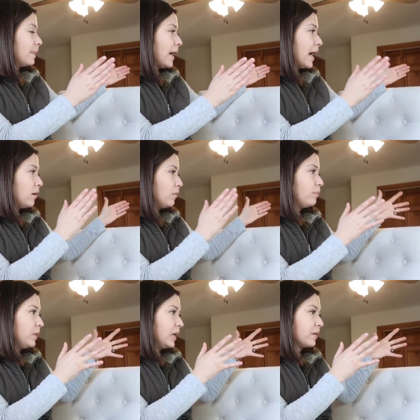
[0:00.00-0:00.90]
how
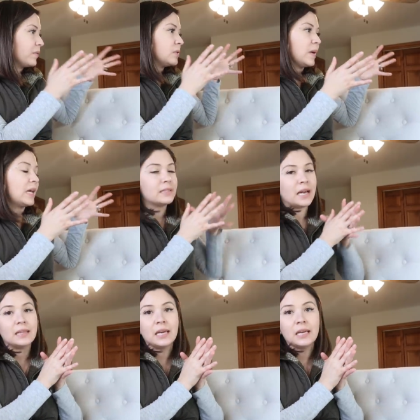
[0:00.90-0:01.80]
big of a space
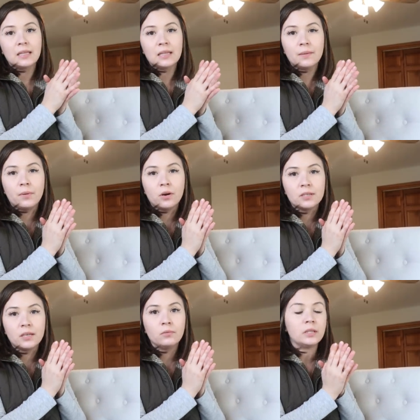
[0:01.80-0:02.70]
I think that the
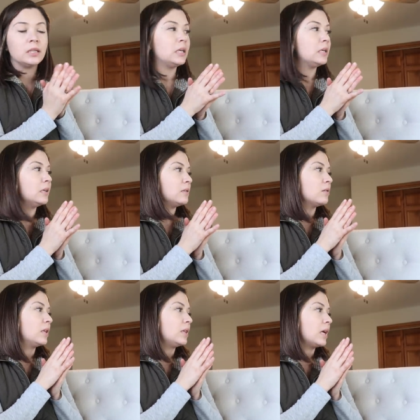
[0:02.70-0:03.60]
person will need so
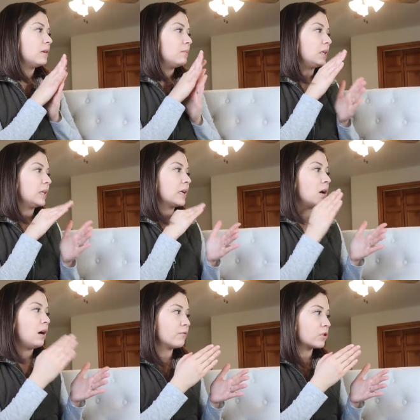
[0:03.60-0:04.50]
that they can be like
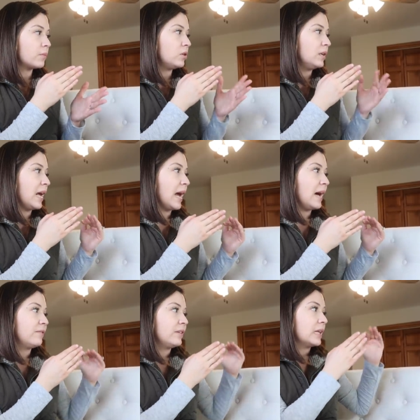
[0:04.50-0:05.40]
comfortable and
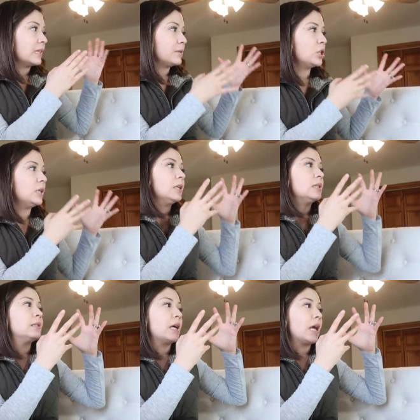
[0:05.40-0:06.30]
have like the
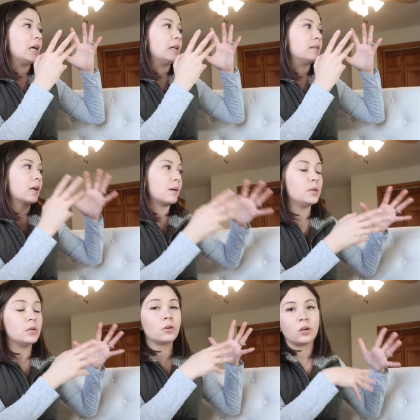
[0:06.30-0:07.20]
machines and the
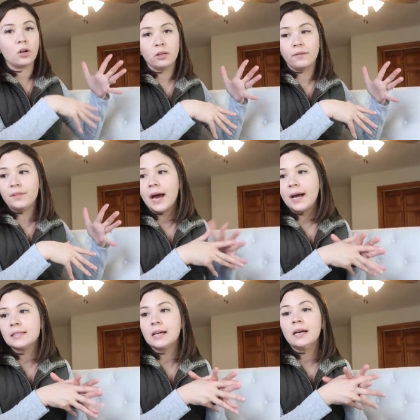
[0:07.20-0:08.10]
computer and all of
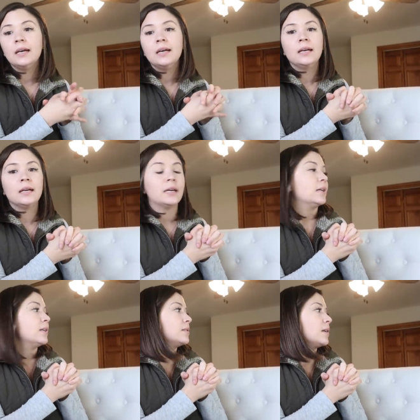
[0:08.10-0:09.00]
that.
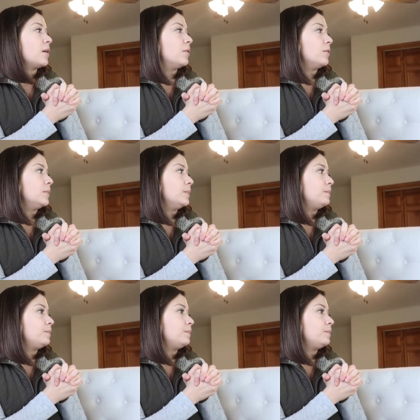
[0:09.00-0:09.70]
So